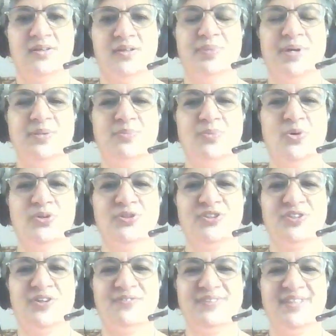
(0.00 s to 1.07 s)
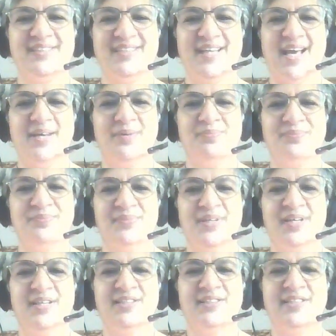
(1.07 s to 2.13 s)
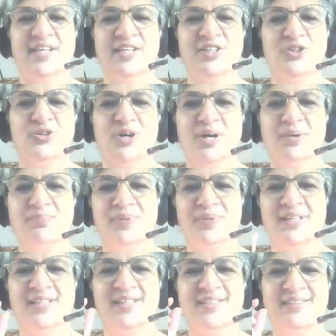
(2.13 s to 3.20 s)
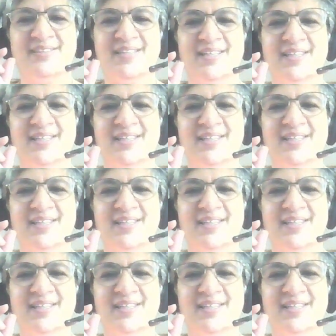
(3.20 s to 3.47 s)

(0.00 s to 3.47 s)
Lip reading: But most of the time, they show up in the